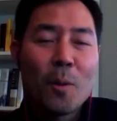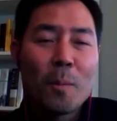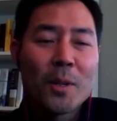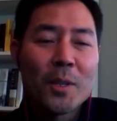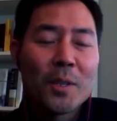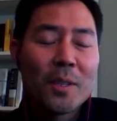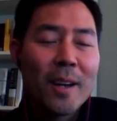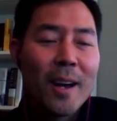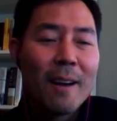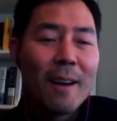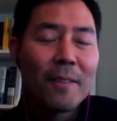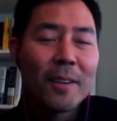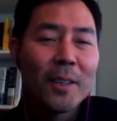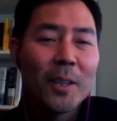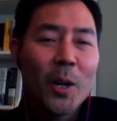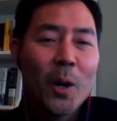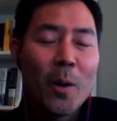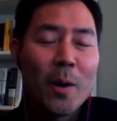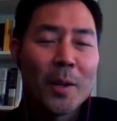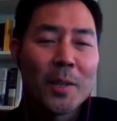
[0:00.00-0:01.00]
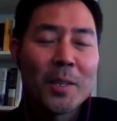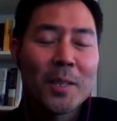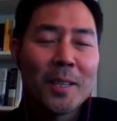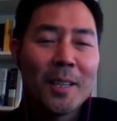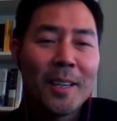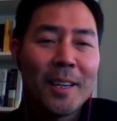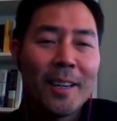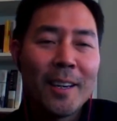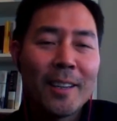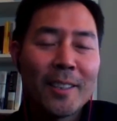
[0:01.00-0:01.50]
former staffer at
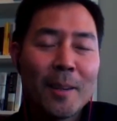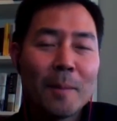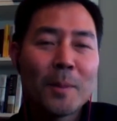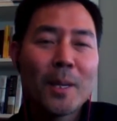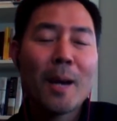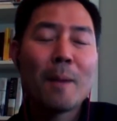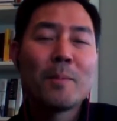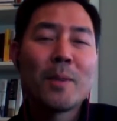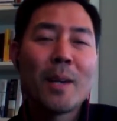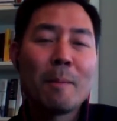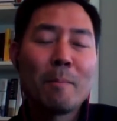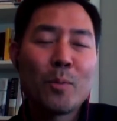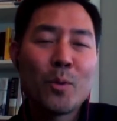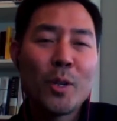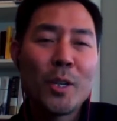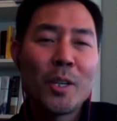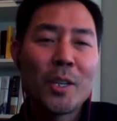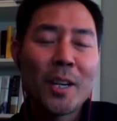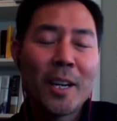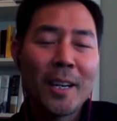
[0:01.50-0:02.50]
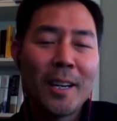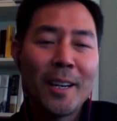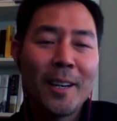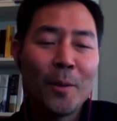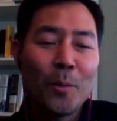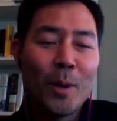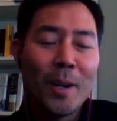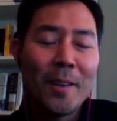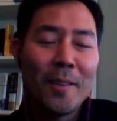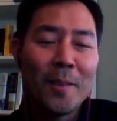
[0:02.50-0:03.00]
OSD, sometimes I appreciate
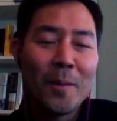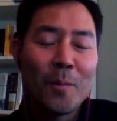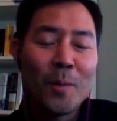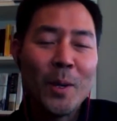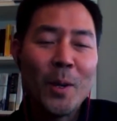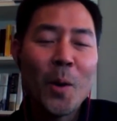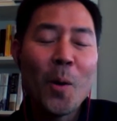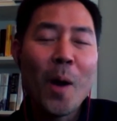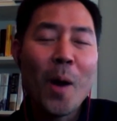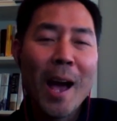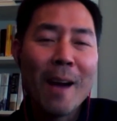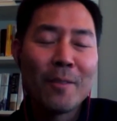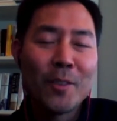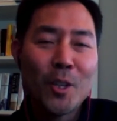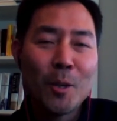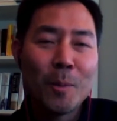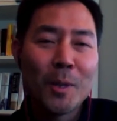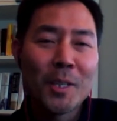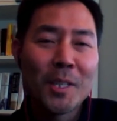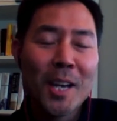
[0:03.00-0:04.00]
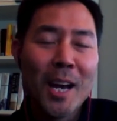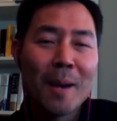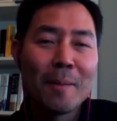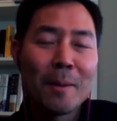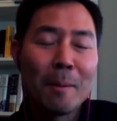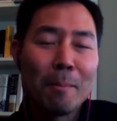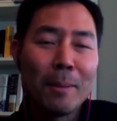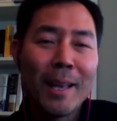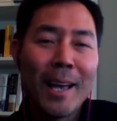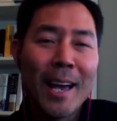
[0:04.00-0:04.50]
it when we don't have too much
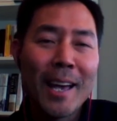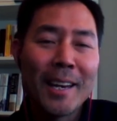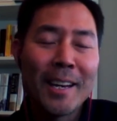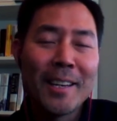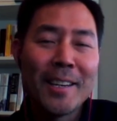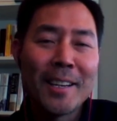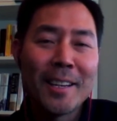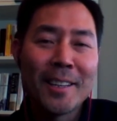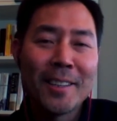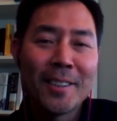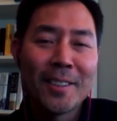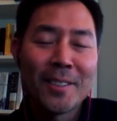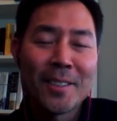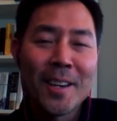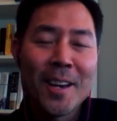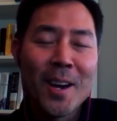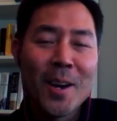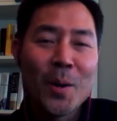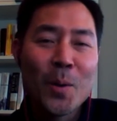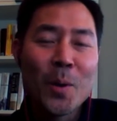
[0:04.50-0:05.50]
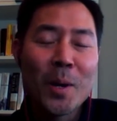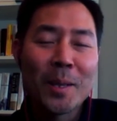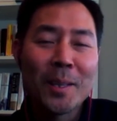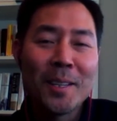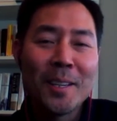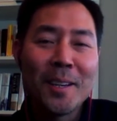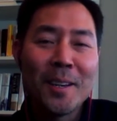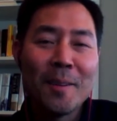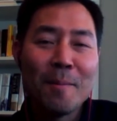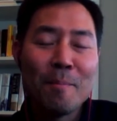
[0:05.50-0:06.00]
time to plan and you can just
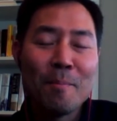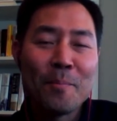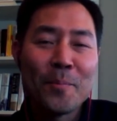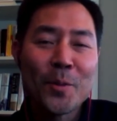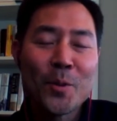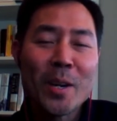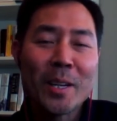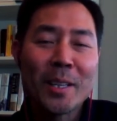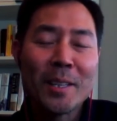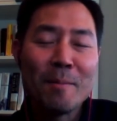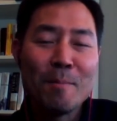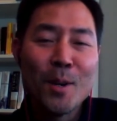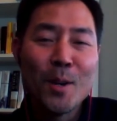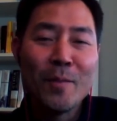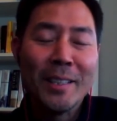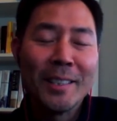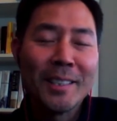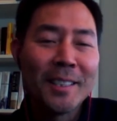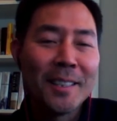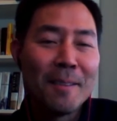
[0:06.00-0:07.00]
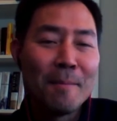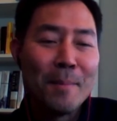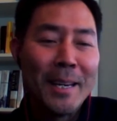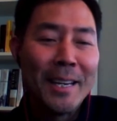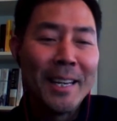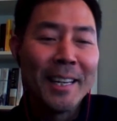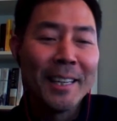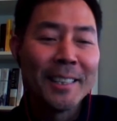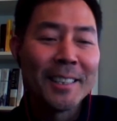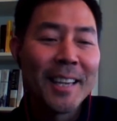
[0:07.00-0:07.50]
quickly move into the
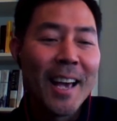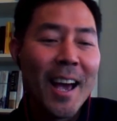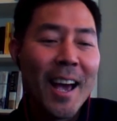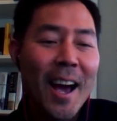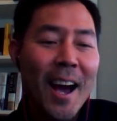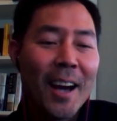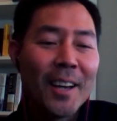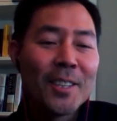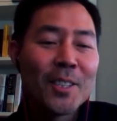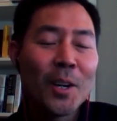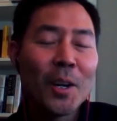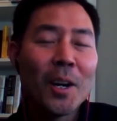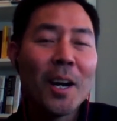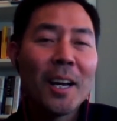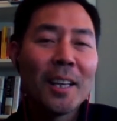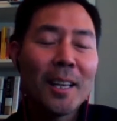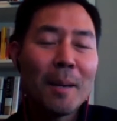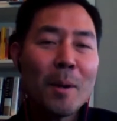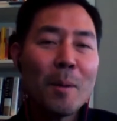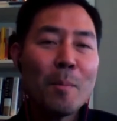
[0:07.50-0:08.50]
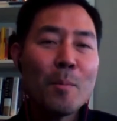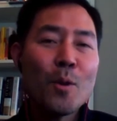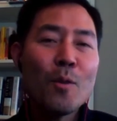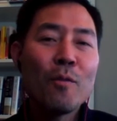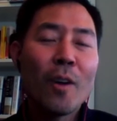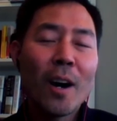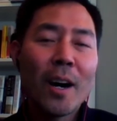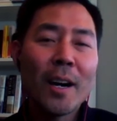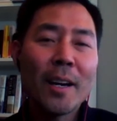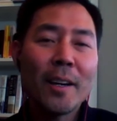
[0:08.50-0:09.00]
meetings. So let me
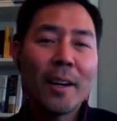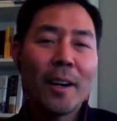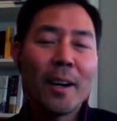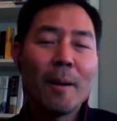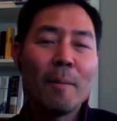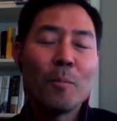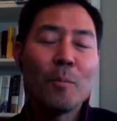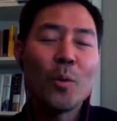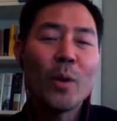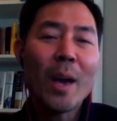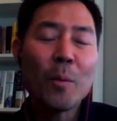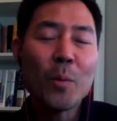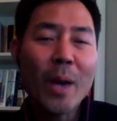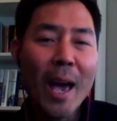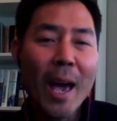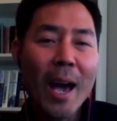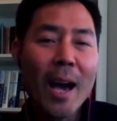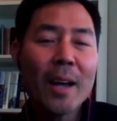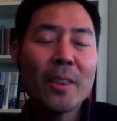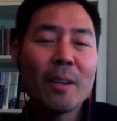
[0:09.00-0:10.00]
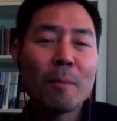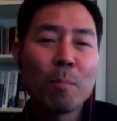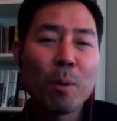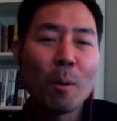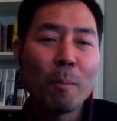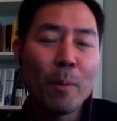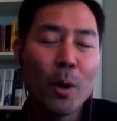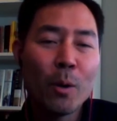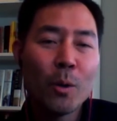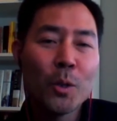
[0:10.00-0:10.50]
move on. We had the
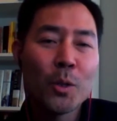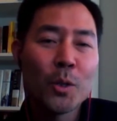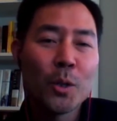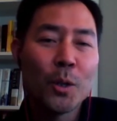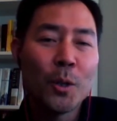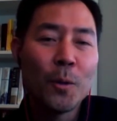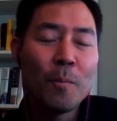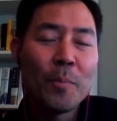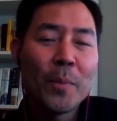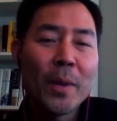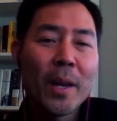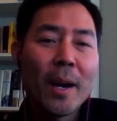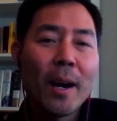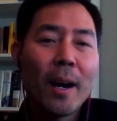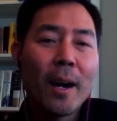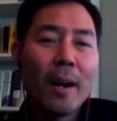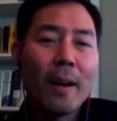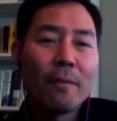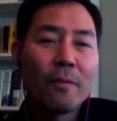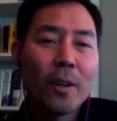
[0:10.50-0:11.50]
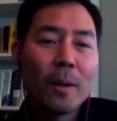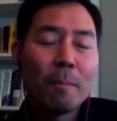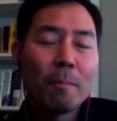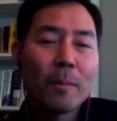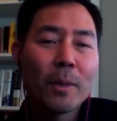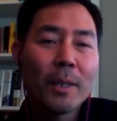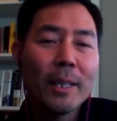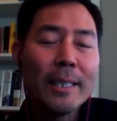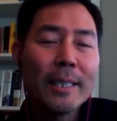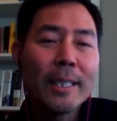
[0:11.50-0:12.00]
proposal
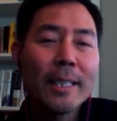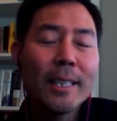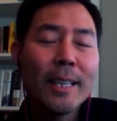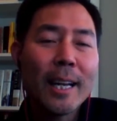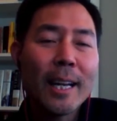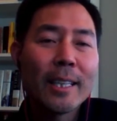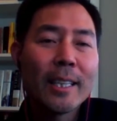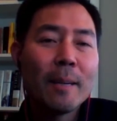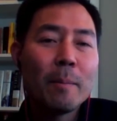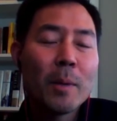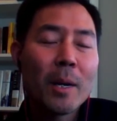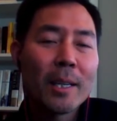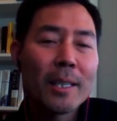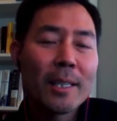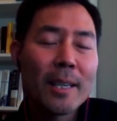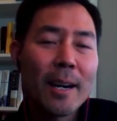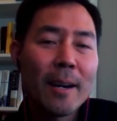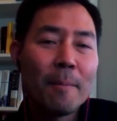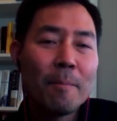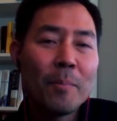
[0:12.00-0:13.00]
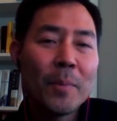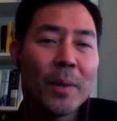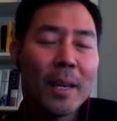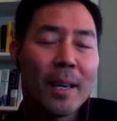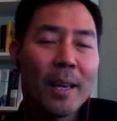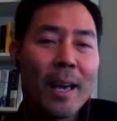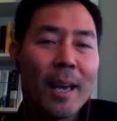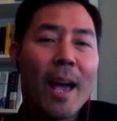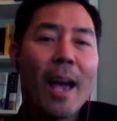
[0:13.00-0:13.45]
from Clinton and Kim Young-sam.